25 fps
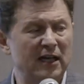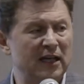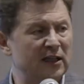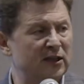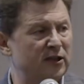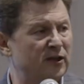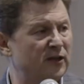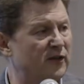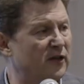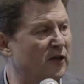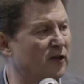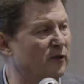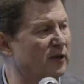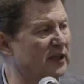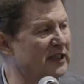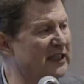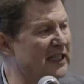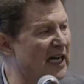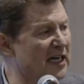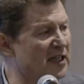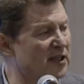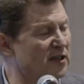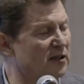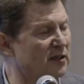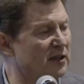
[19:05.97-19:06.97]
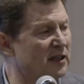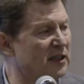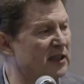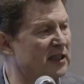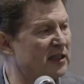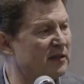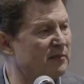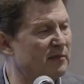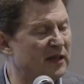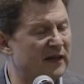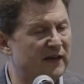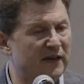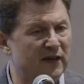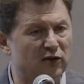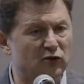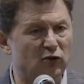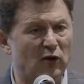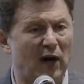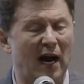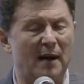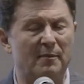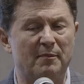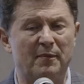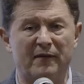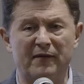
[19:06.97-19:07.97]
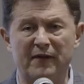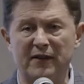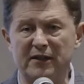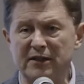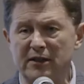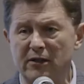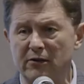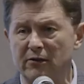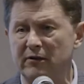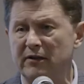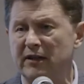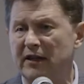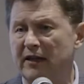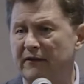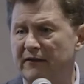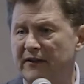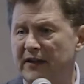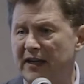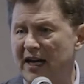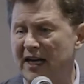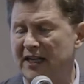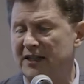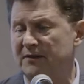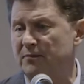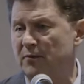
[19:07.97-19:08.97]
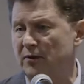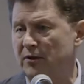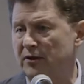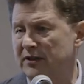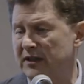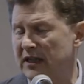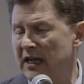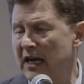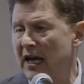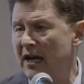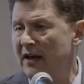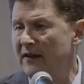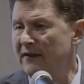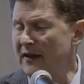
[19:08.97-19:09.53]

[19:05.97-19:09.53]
into the credentialism and the trap of the tyranny of the experts